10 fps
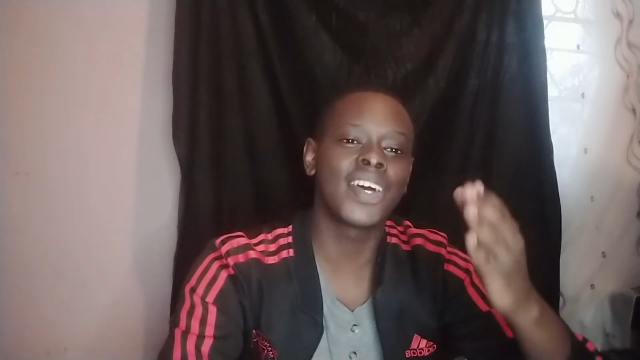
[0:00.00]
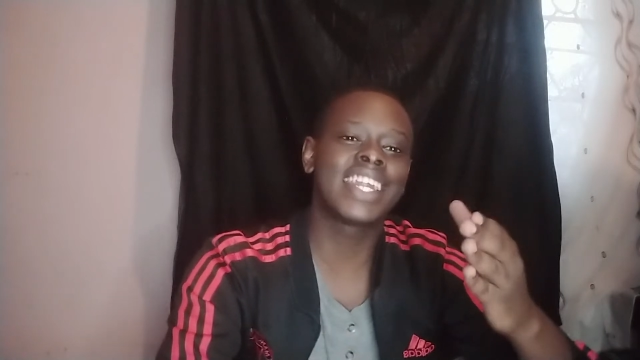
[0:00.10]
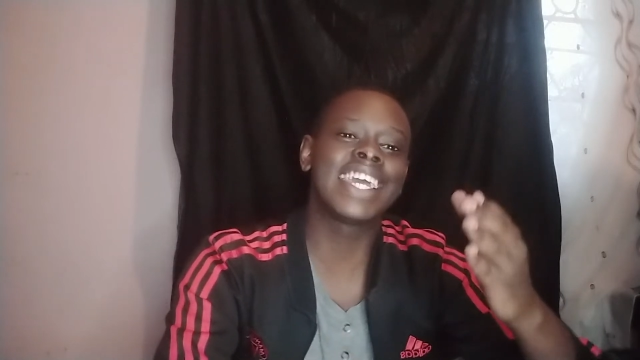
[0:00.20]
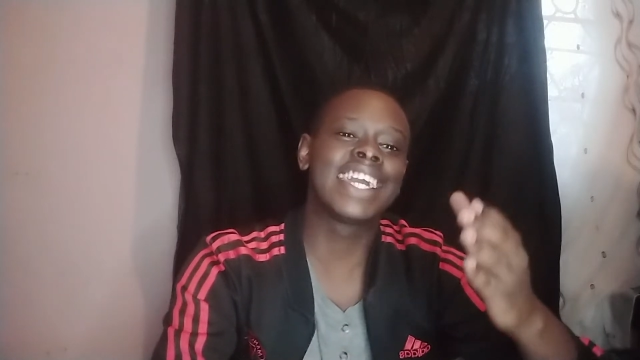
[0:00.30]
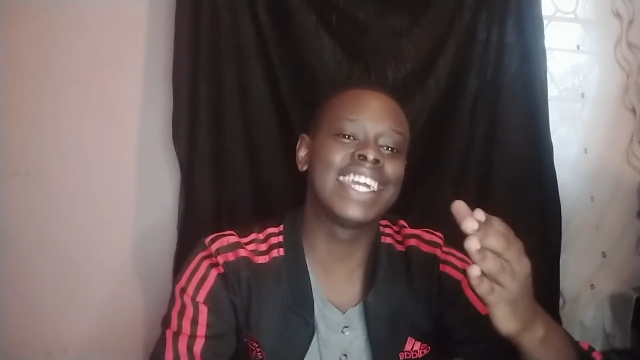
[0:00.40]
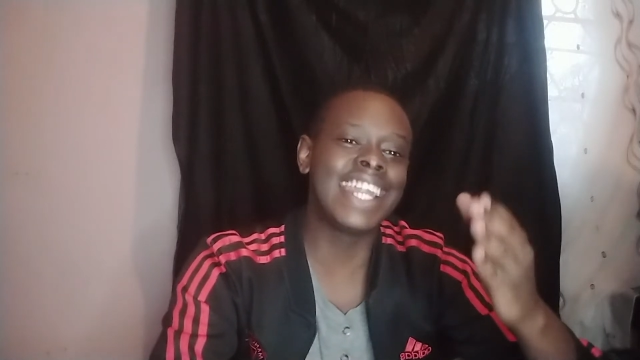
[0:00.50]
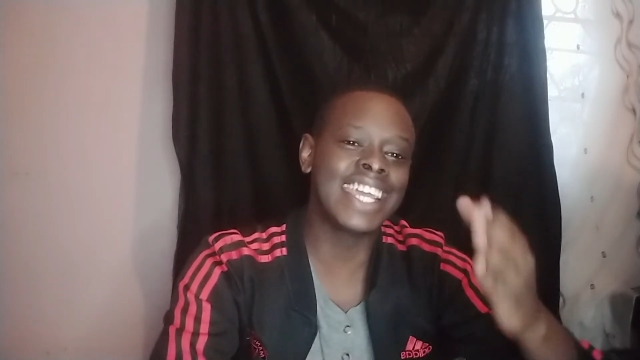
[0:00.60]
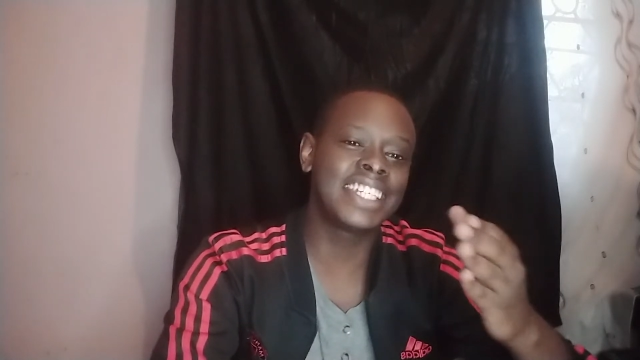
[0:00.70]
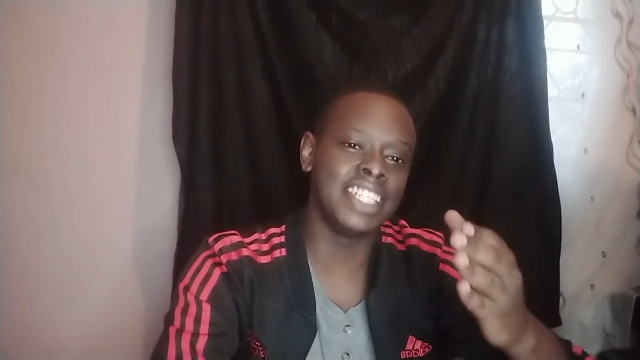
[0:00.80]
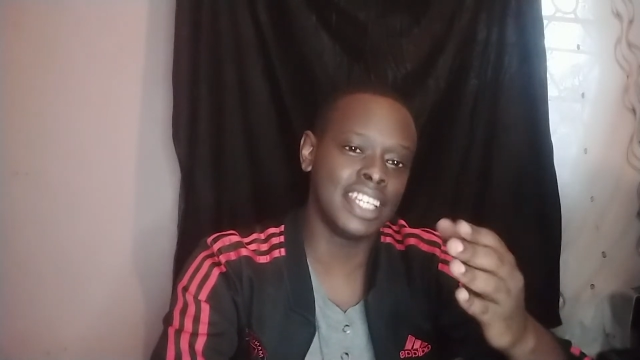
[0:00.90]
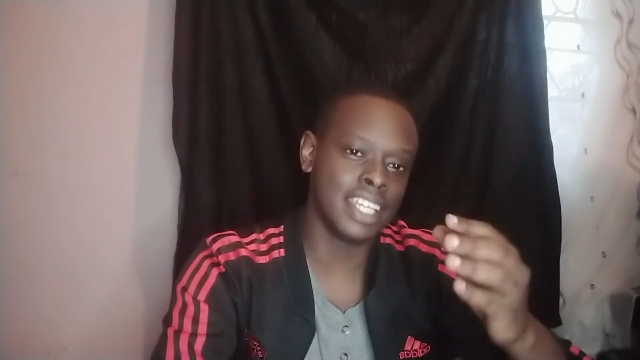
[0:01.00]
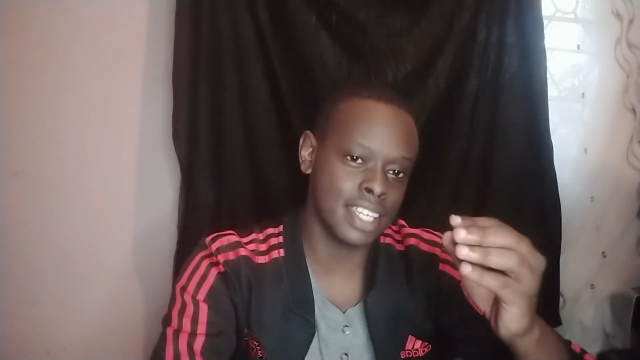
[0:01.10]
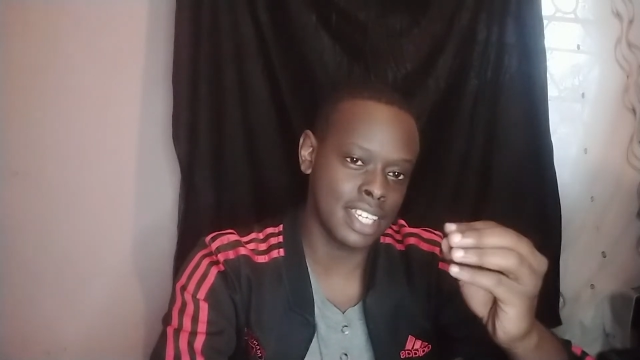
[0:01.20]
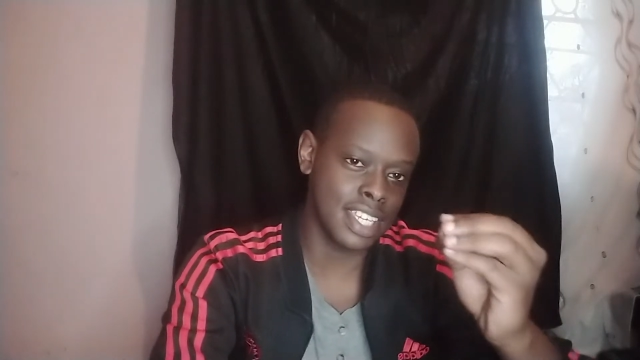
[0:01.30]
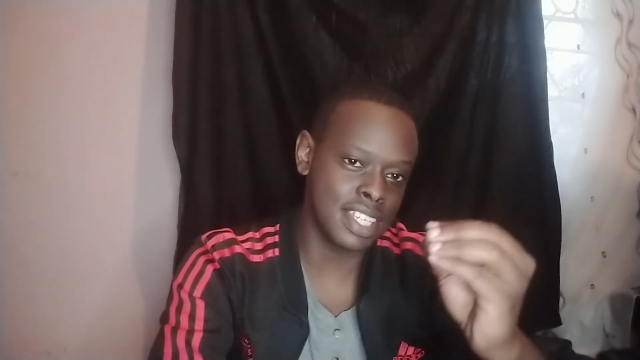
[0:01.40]
you are neglecting
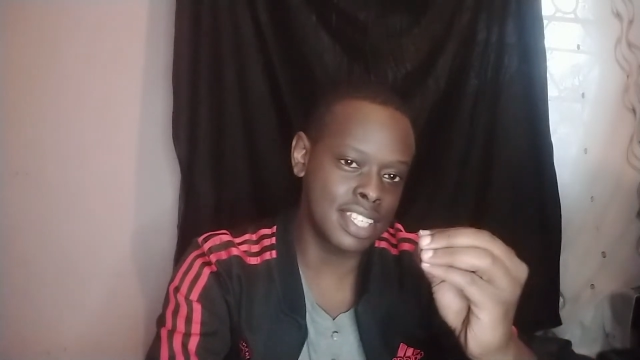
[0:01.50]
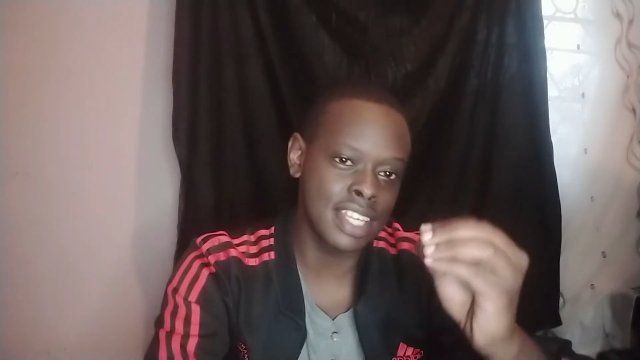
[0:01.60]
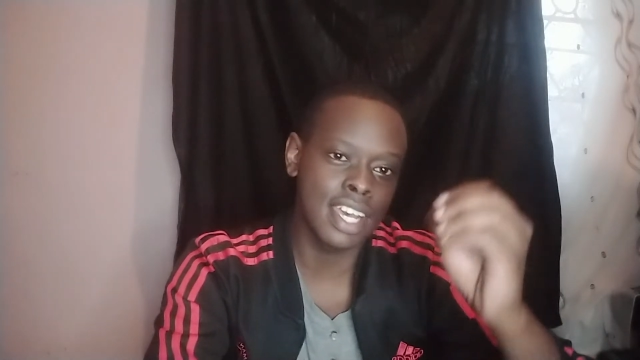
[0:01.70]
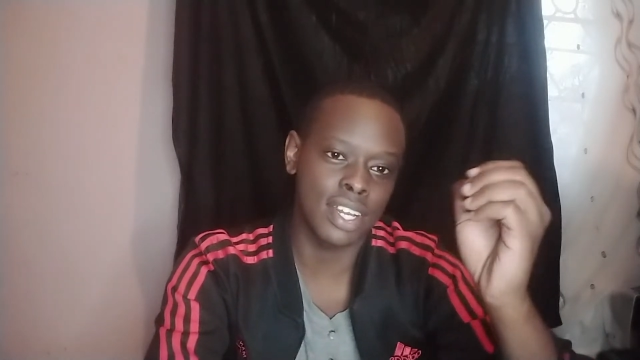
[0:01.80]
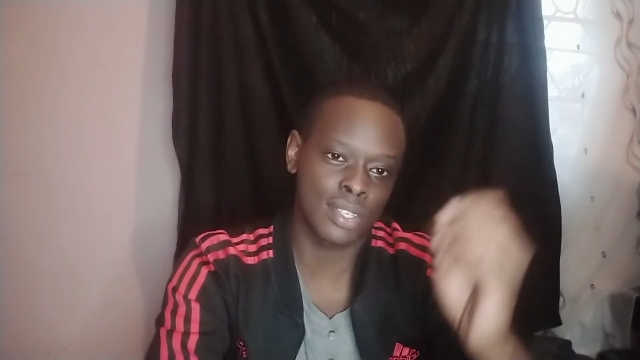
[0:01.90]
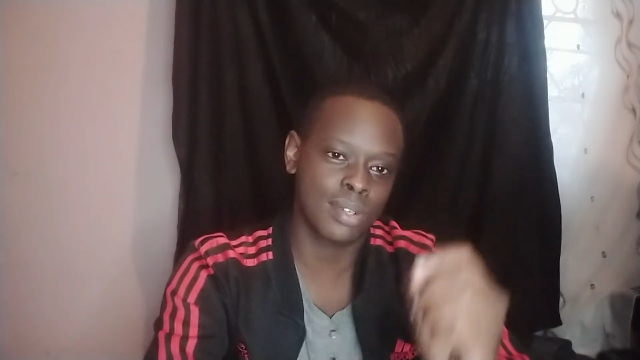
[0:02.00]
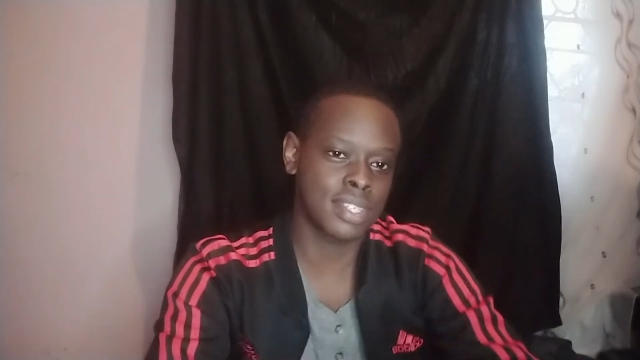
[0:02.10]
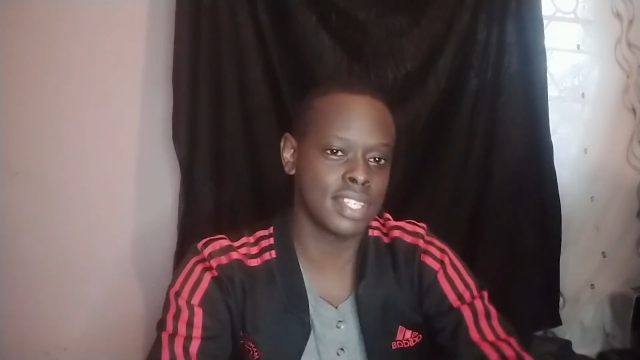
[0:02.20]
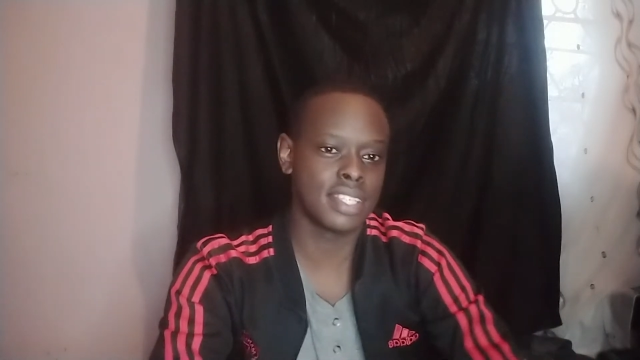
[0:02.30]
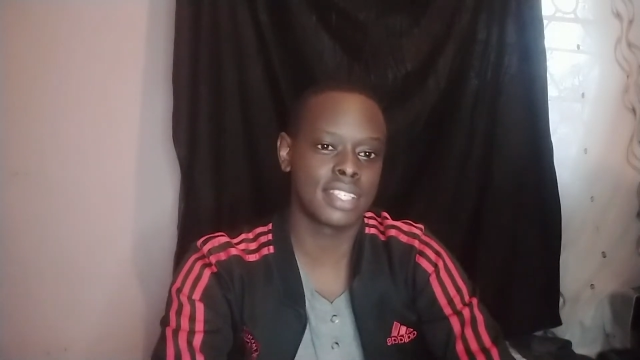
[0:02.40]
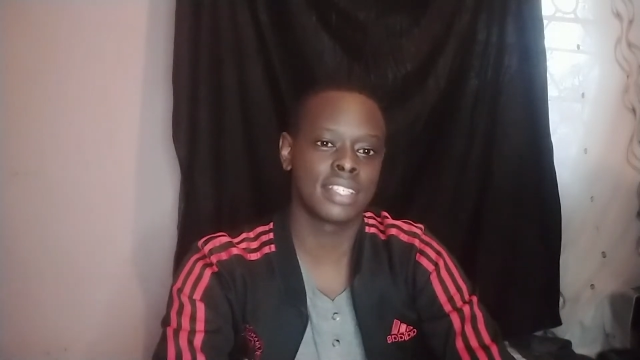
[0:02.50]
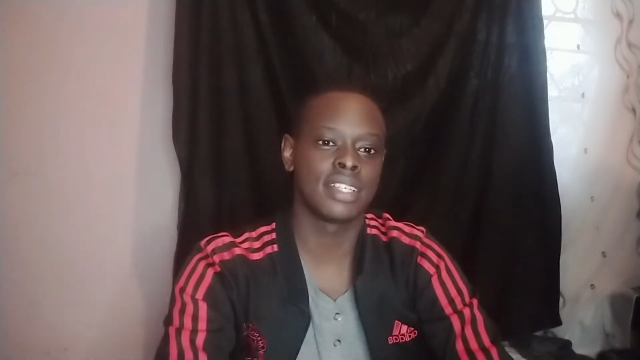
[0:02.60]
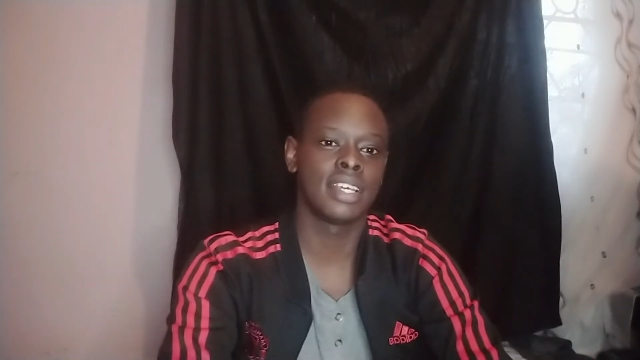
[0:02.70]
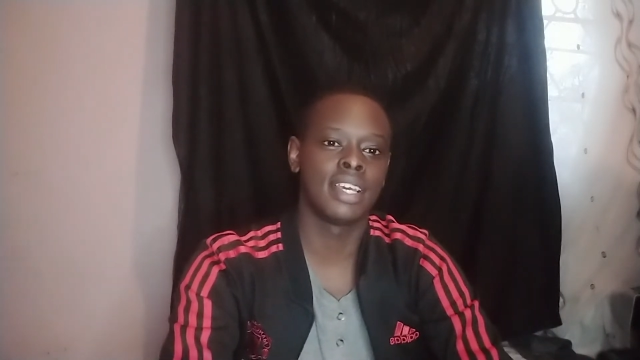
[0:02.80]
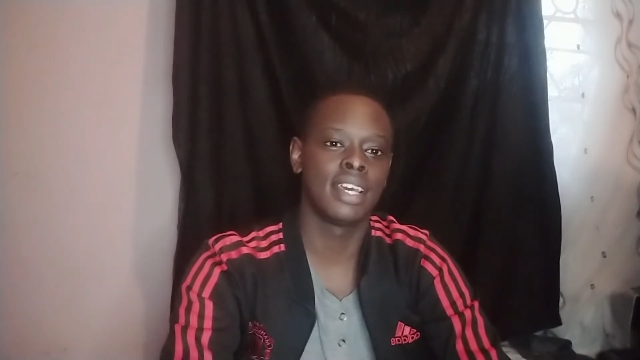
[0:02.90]
its resources.